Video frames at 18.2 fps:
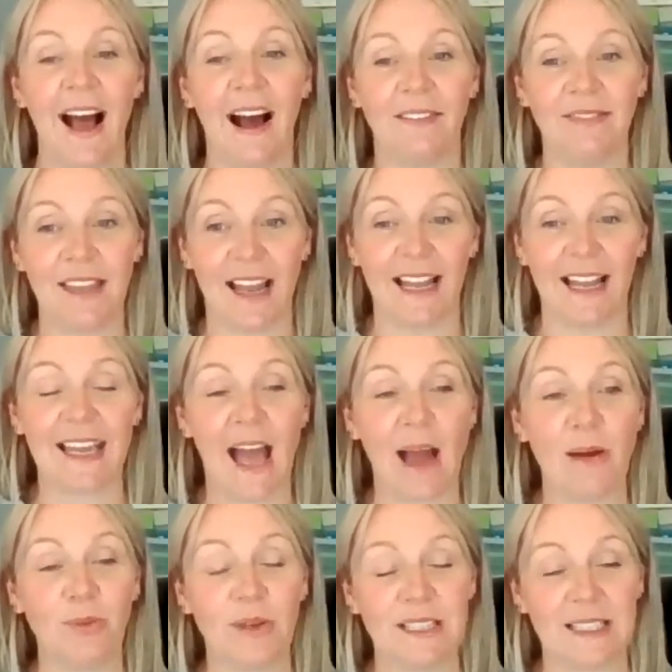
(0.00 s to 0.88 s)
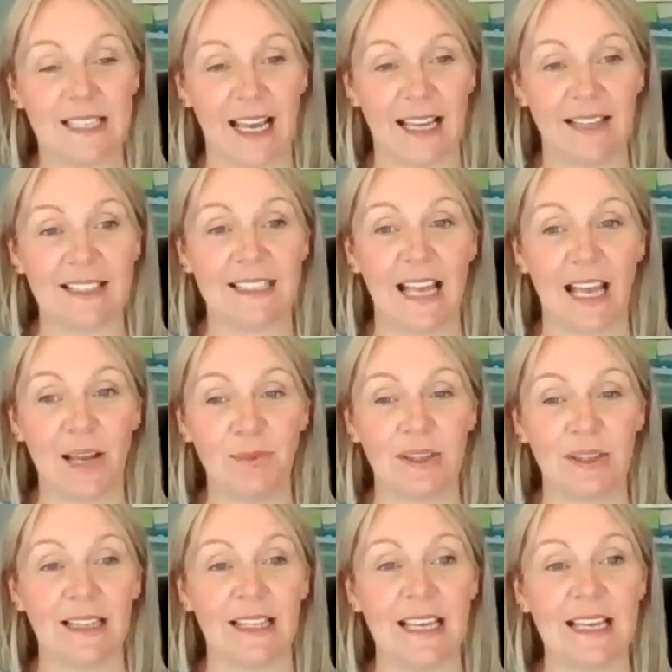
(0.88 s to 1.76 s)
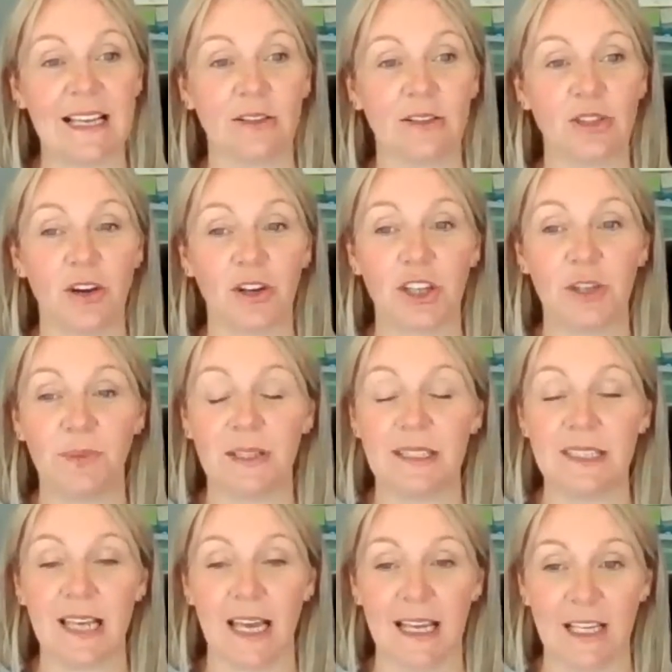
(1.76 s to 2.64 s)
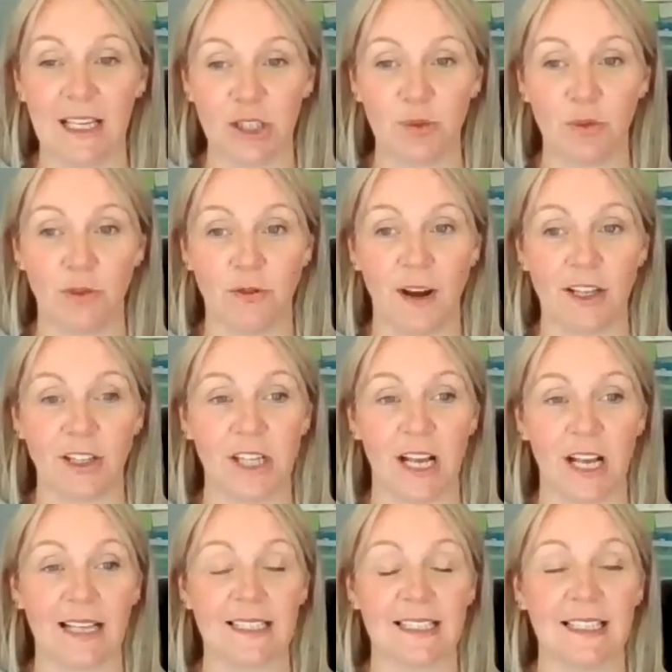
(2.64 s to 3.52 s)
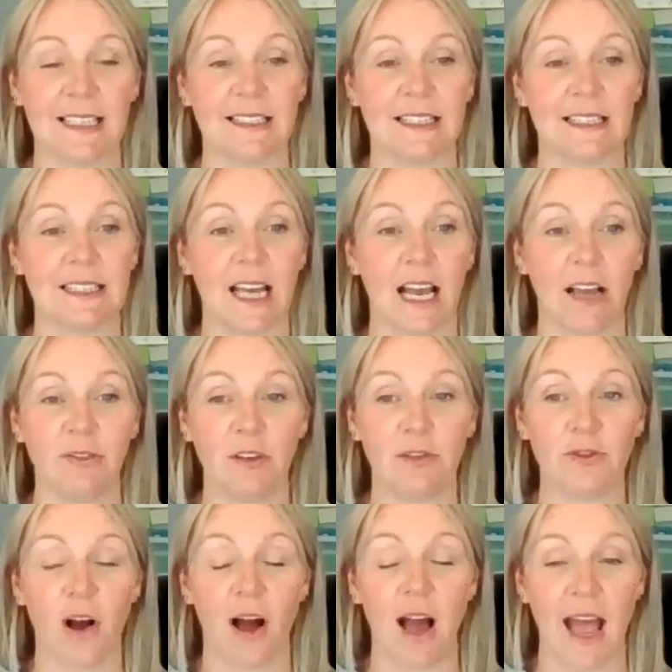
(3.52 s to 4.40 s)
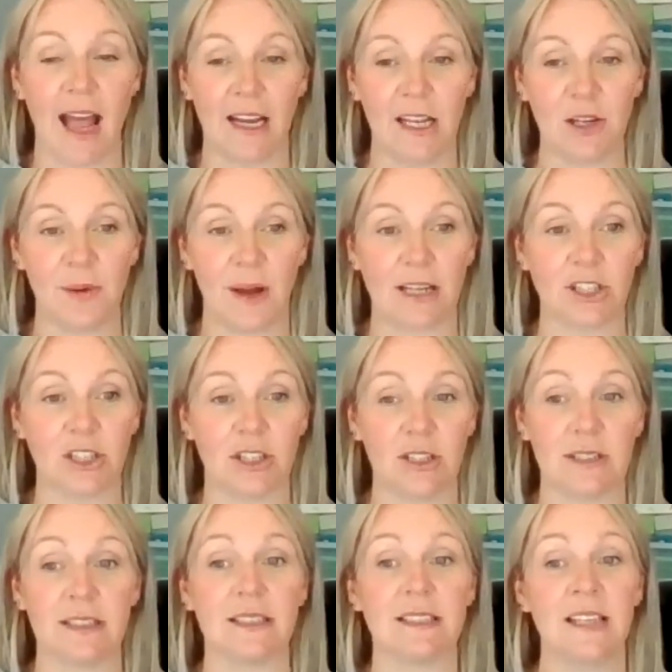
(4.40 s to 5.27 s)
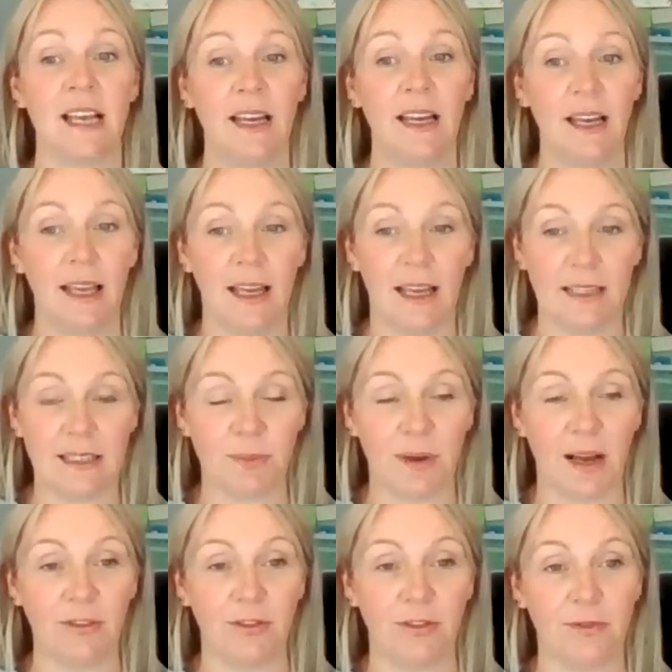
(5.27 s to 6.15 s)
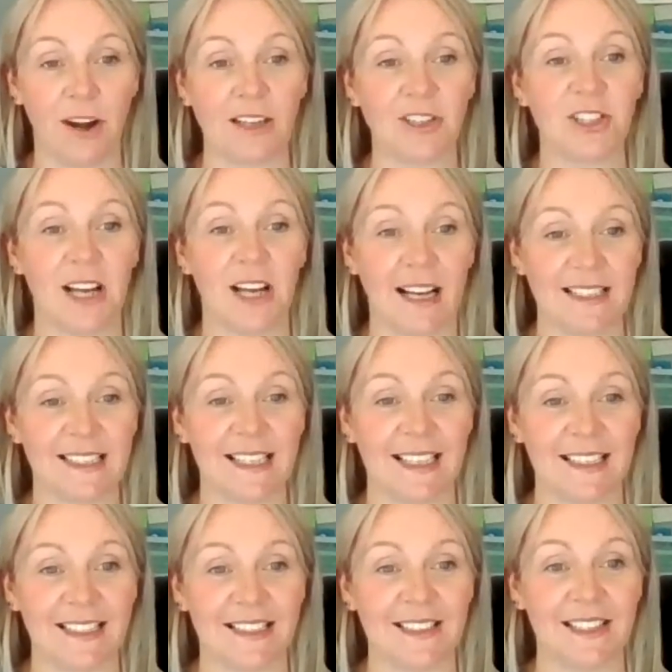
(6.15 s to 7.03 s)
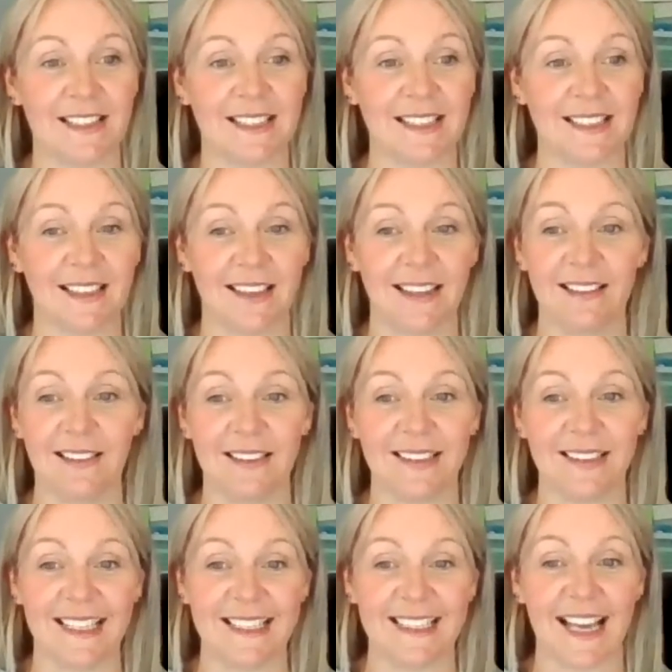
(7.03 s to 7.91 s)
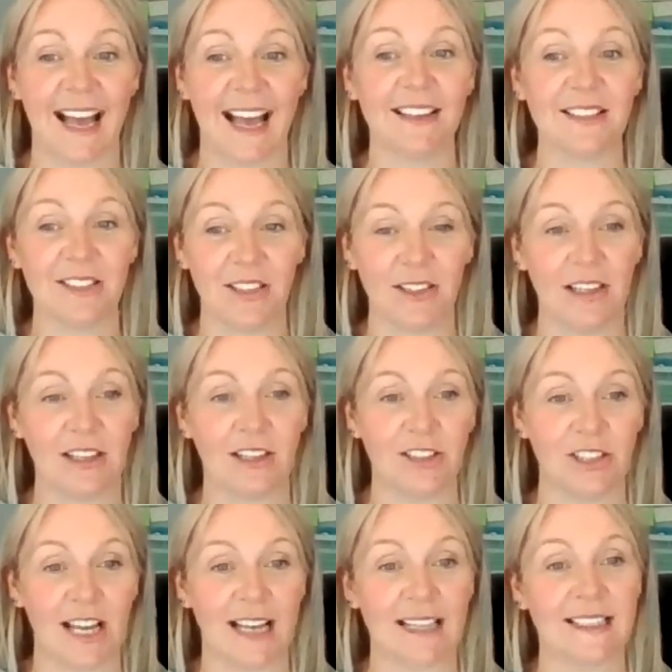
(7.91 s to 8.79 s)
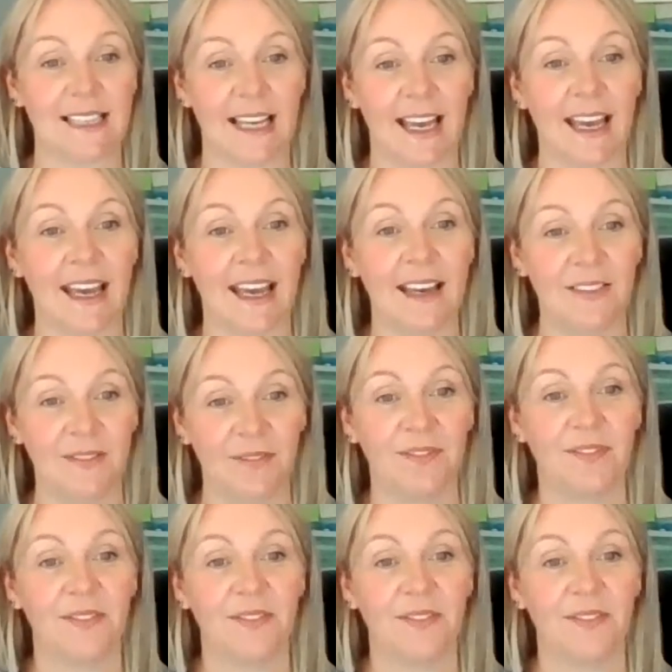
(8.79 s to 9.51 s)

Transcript: And then again, we say the same with the legal document. Take it to a franchise solicitor. If you've got any questions, here's my franchise solicitor's details so you can chat to her.